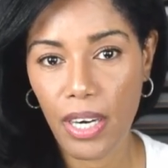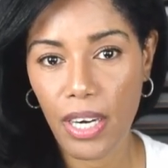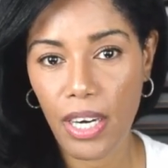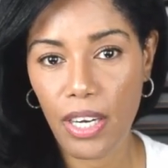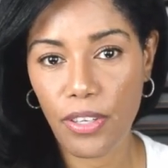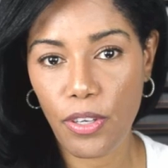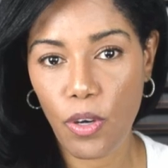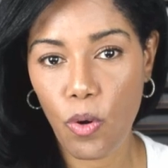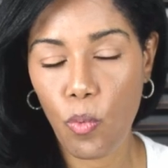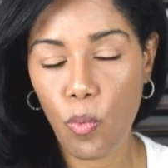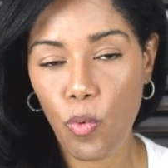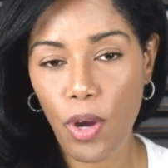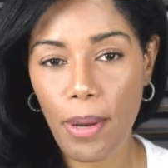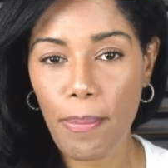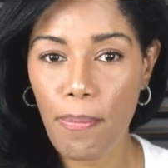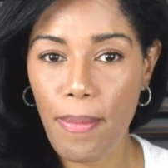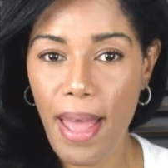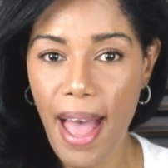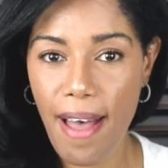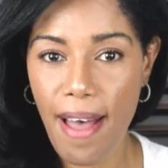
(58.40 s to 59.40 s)
And so
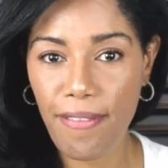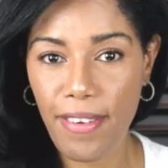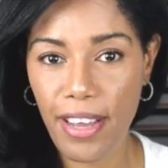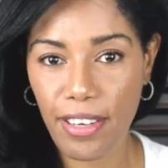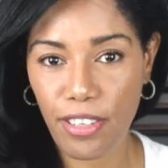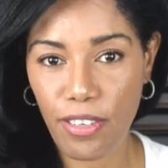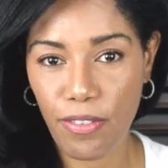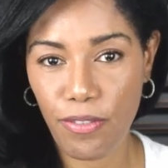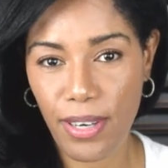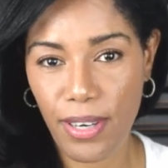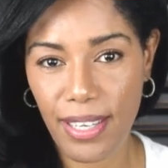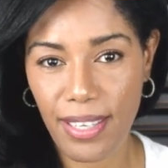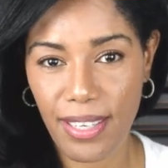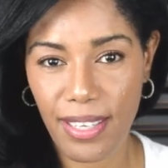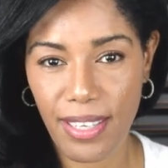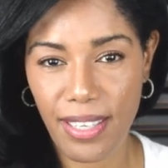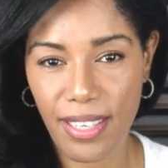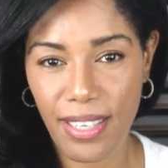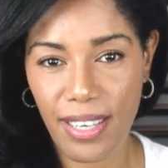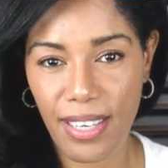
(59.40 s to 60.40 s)
what affective
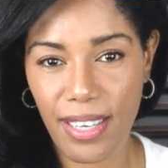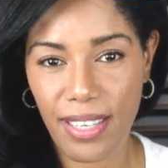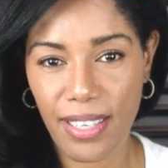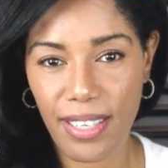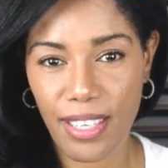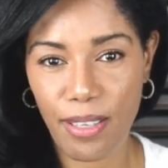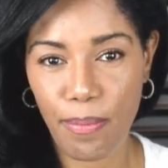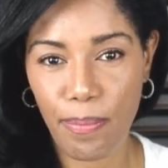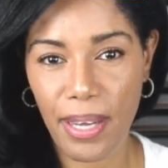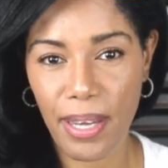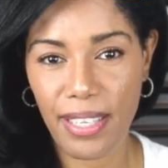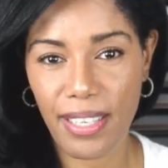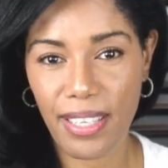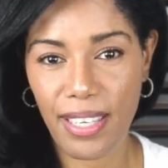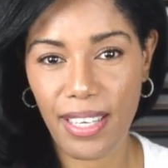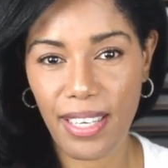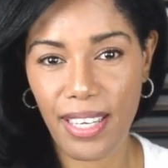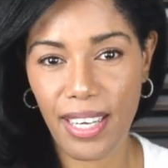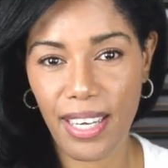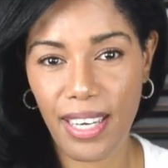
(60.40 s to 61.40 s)
resonance is
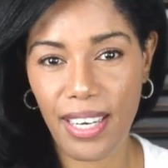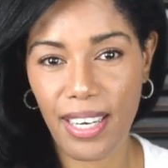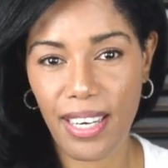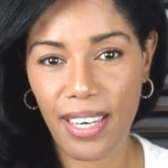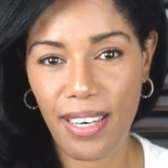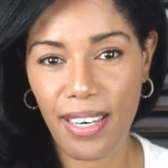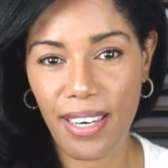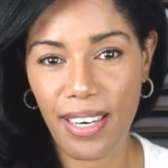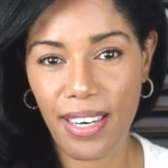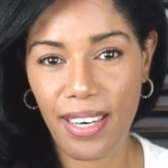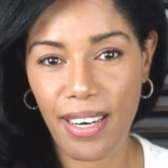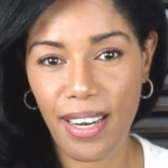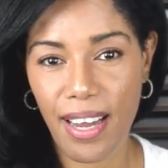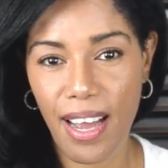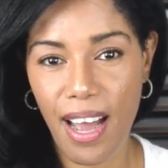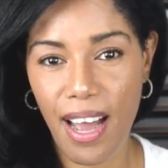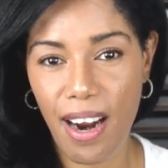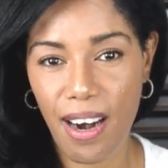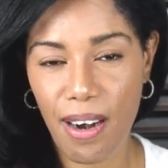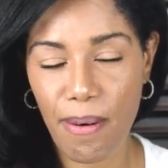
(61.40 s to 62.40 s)
basically
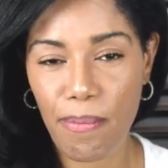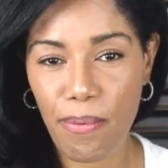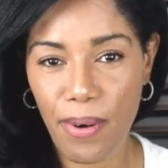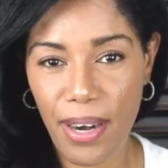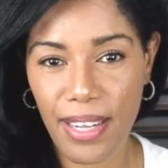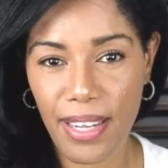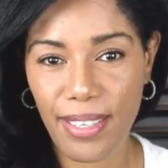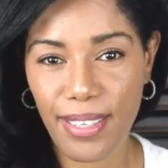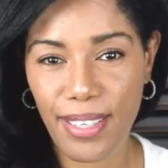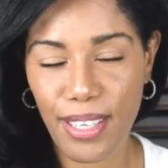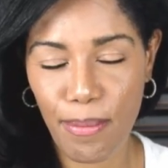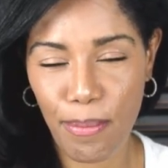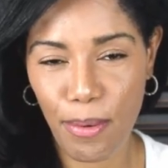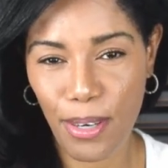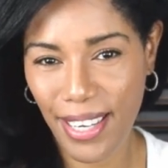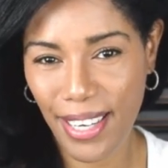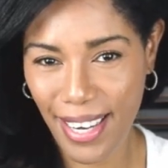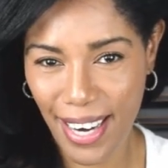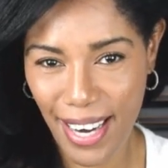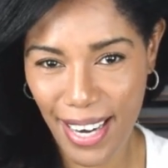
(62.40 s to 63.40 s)
our brains
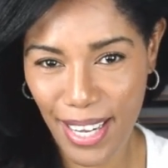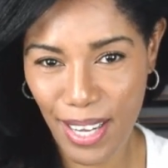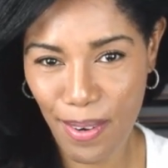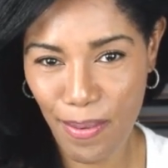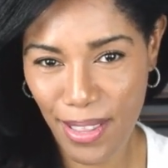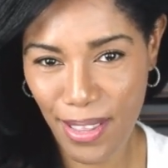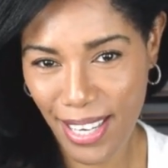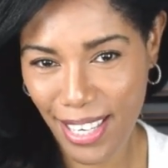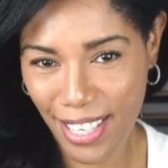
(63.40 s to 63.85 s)
communicating with